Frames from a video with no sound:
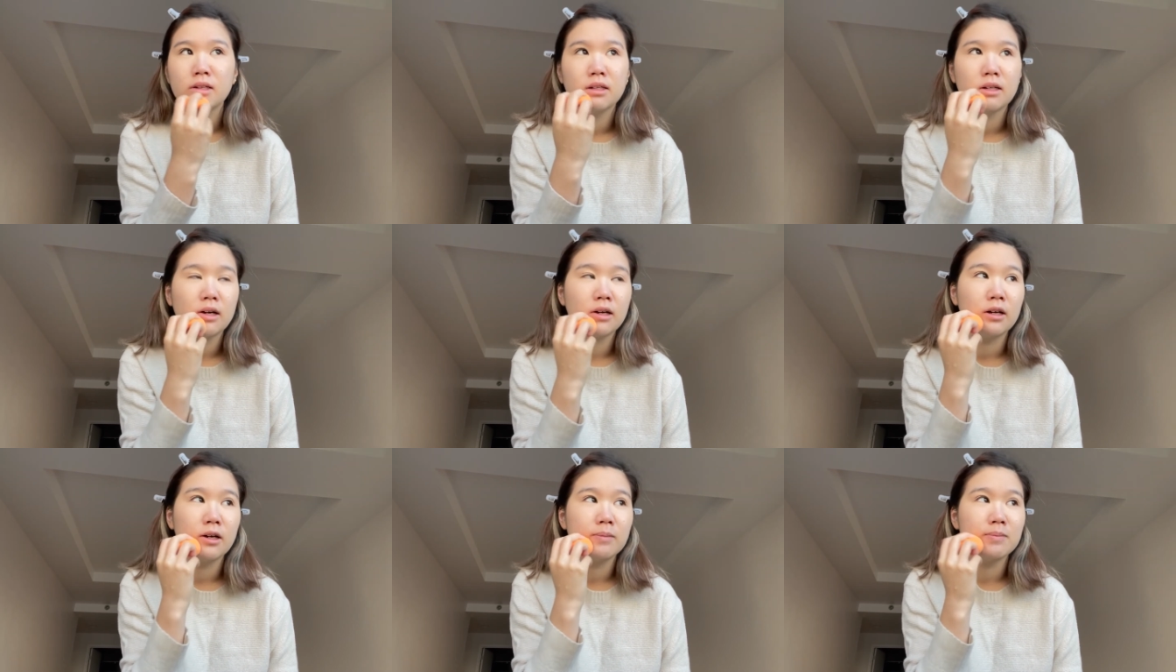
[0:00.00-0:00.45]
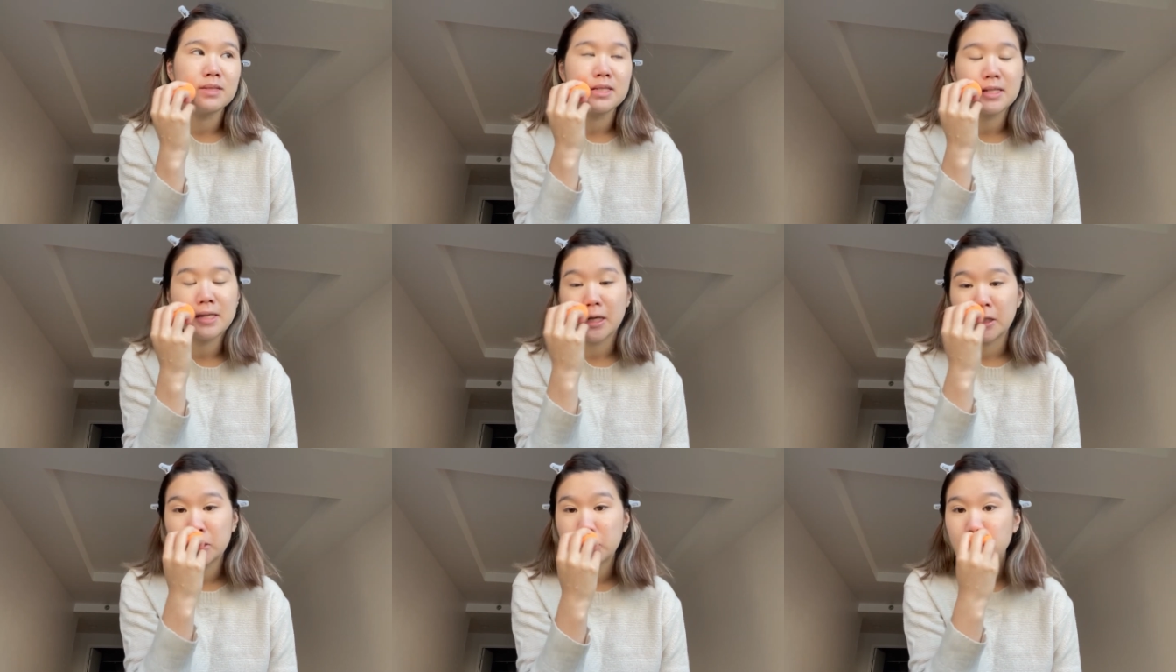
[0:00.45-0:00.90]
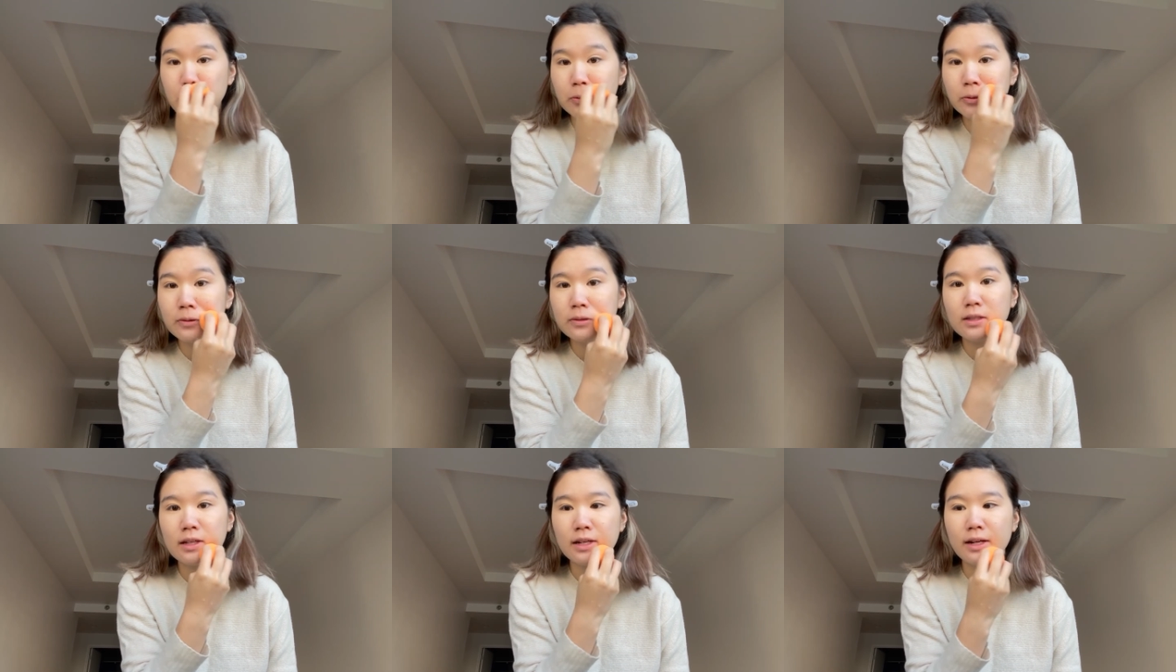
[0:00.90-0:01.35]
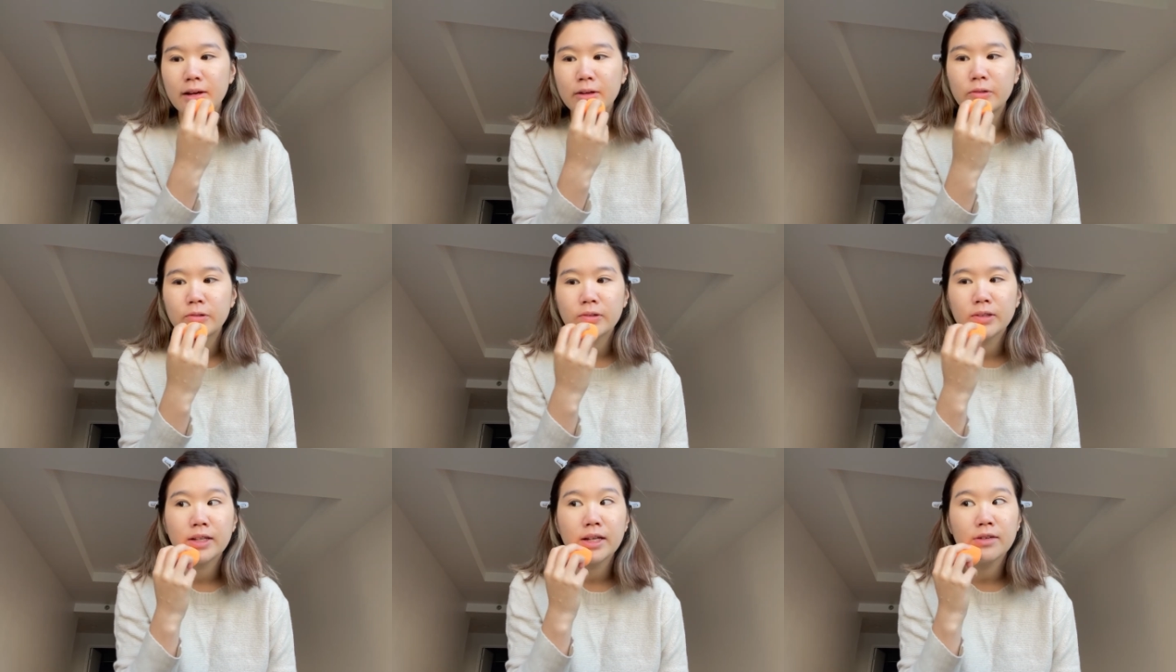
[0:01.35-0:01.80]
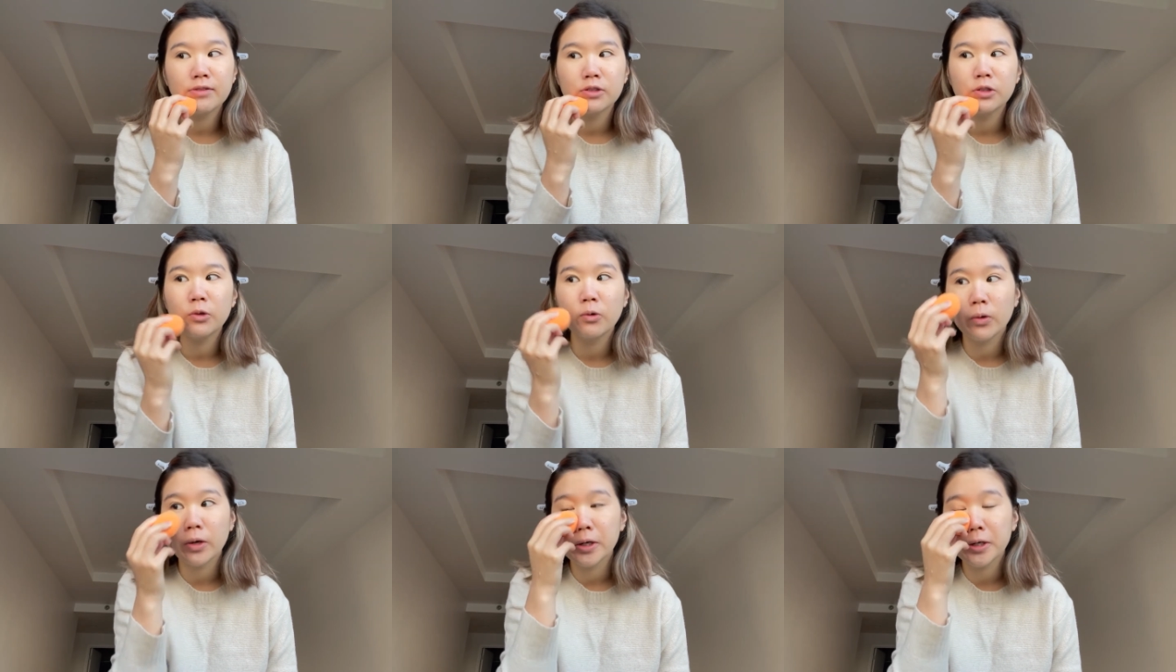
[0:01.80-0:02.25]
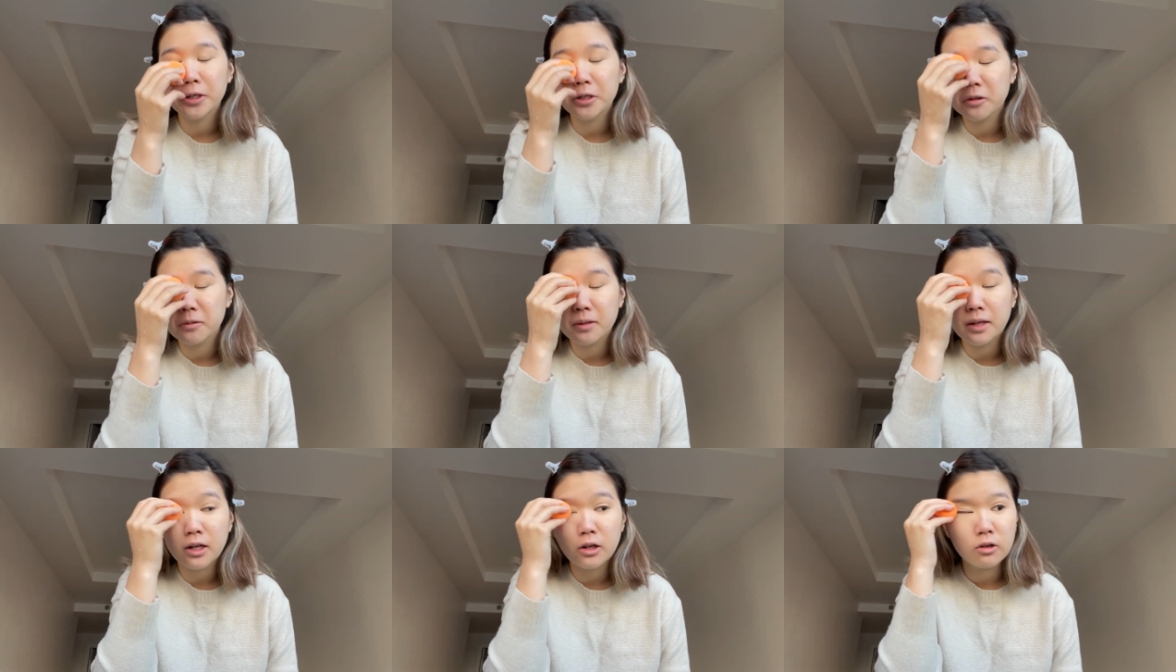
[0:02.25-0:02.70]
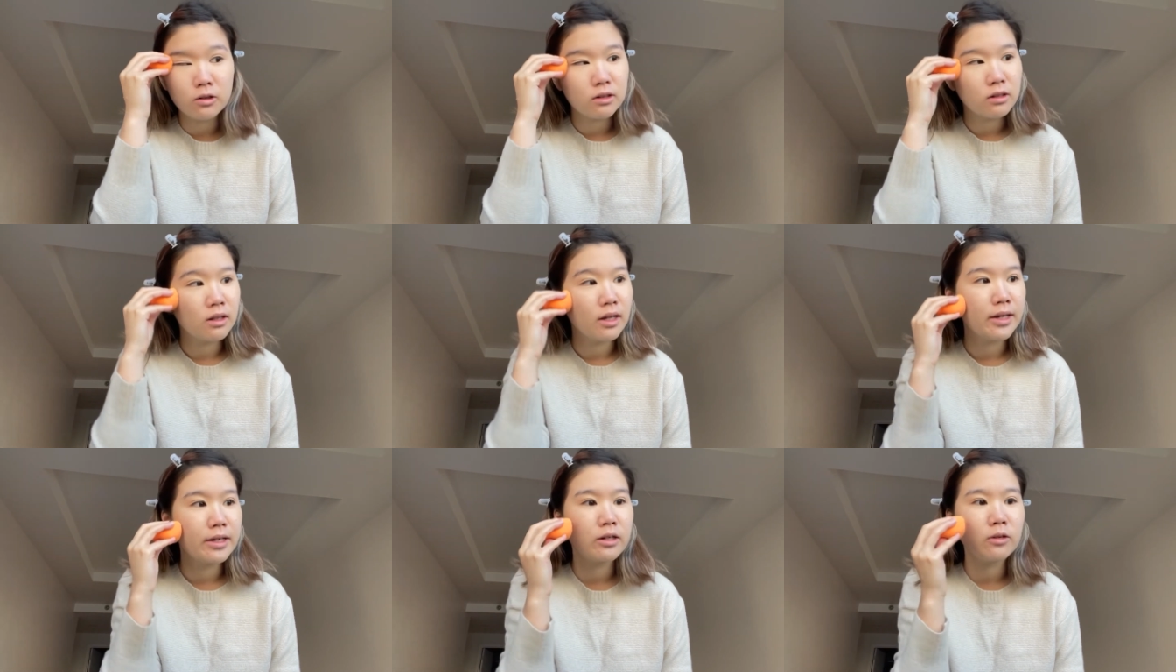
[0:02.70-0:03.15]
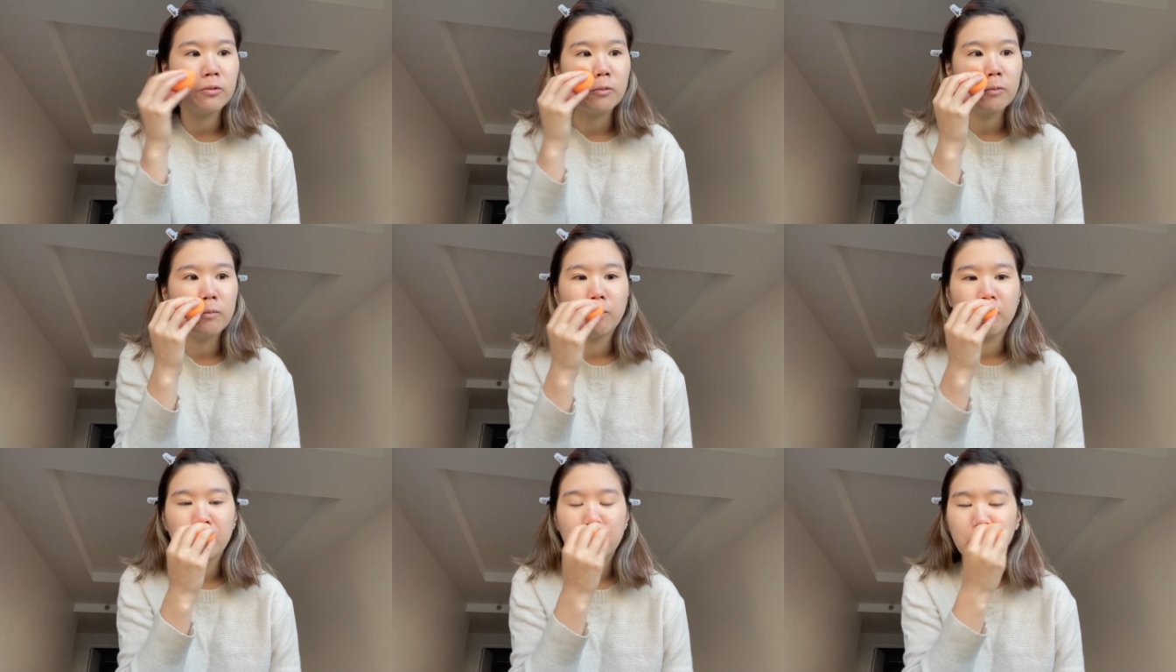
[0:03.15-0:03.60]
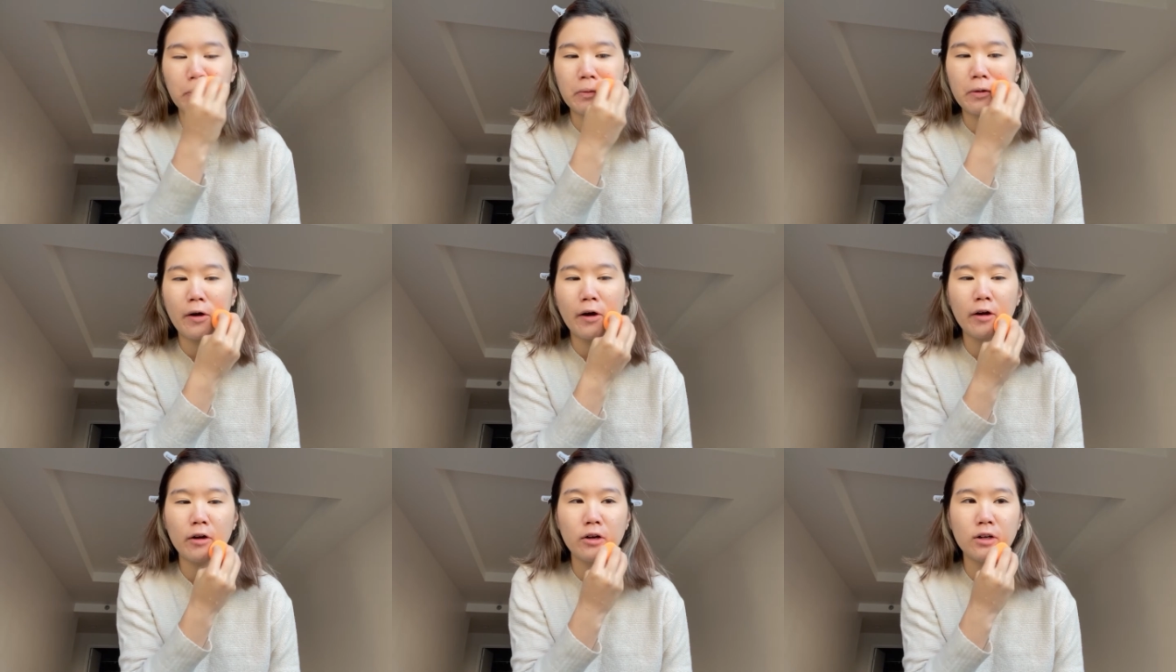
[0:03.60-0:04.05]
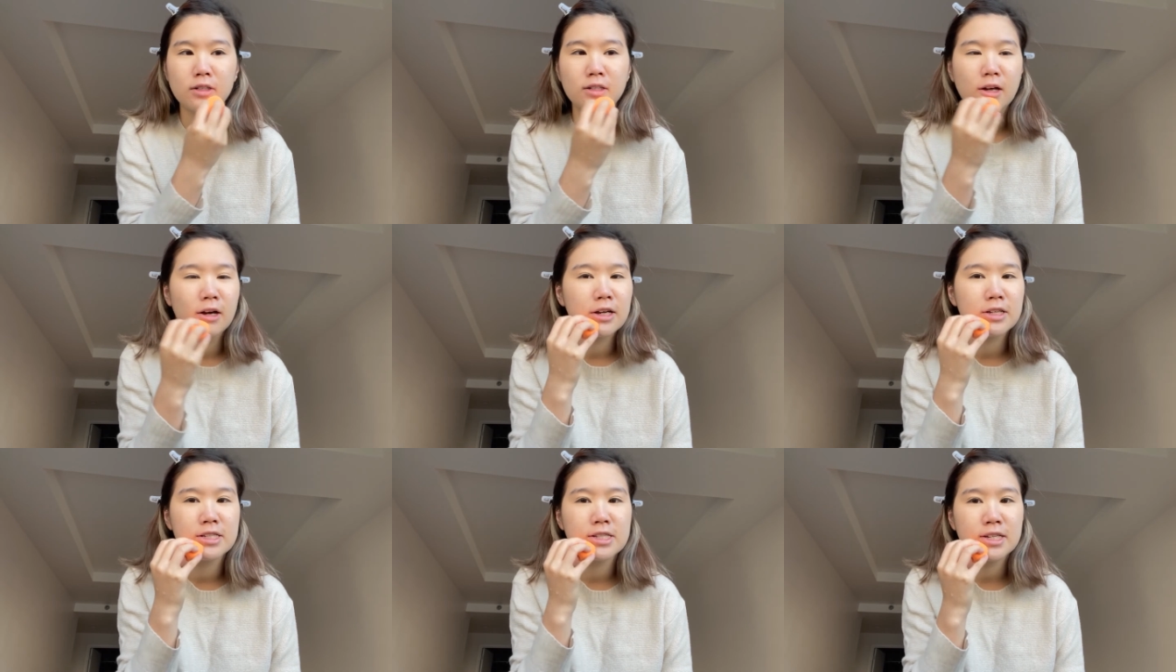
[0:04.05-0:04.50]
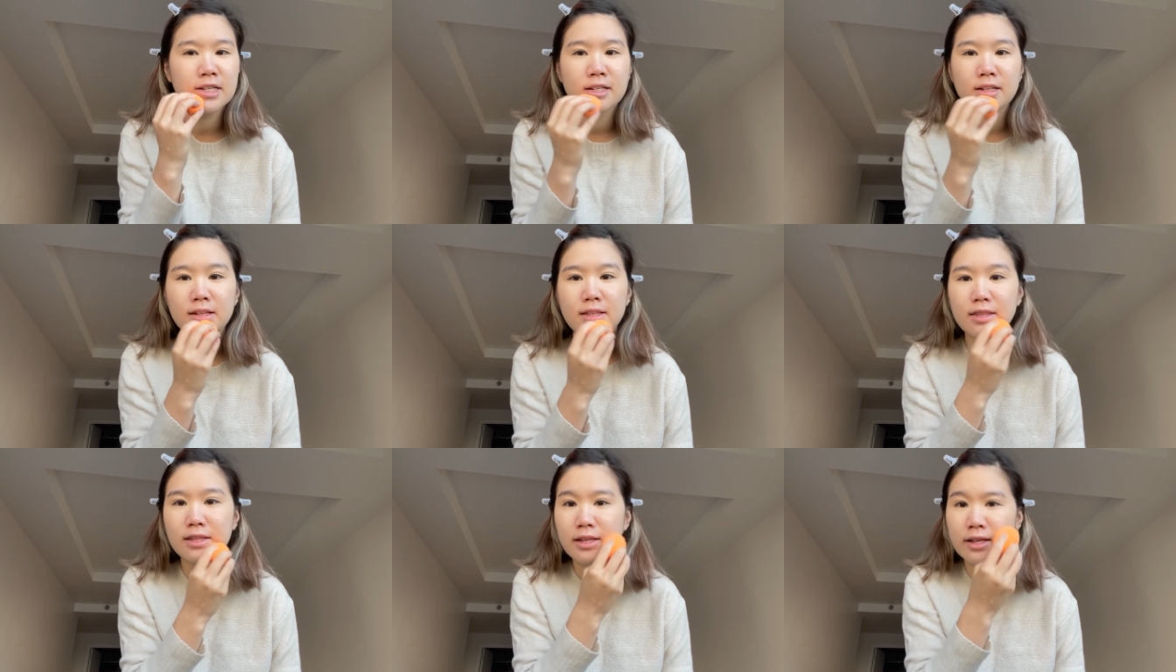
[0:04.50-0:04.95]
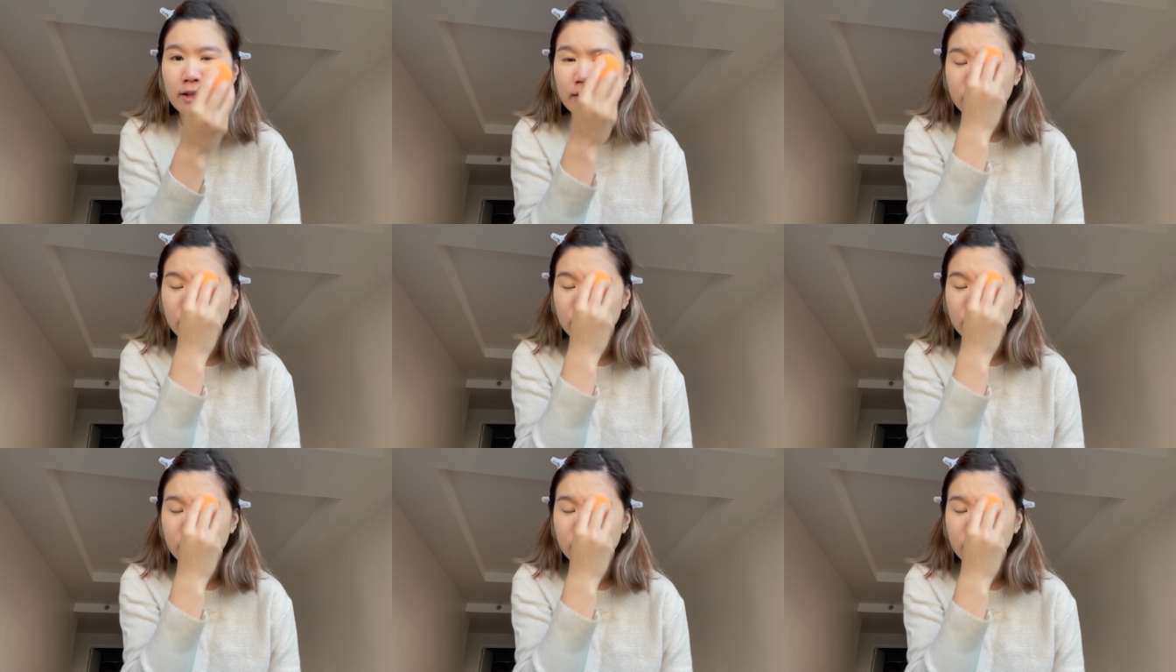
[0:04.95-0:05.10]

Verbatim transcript: um, scheduled that I don't really have to worry about like prioritizing anything.